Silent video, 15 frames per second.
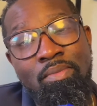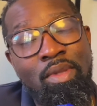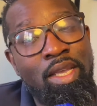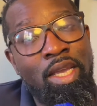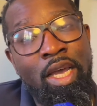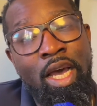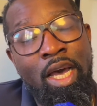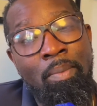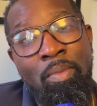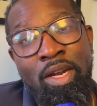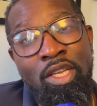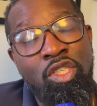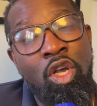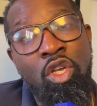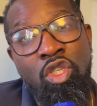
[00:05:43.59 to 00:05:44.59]
but
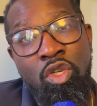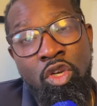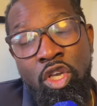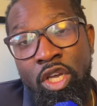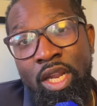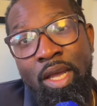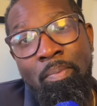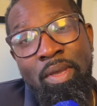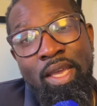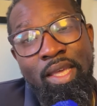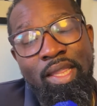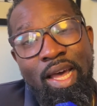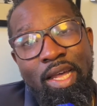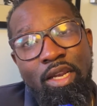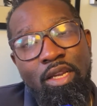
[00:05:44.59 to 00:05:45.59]
he's also good at being
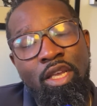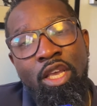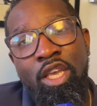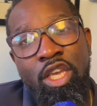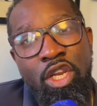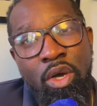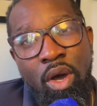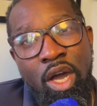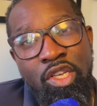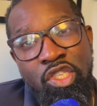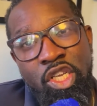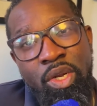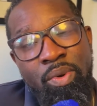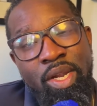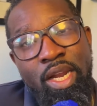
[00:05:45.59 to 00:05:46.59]
that,
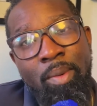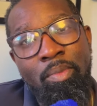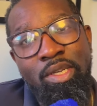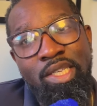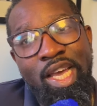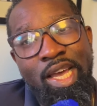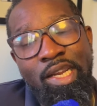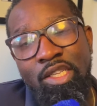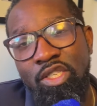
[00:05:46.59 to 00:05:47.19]
auxiliary number 10.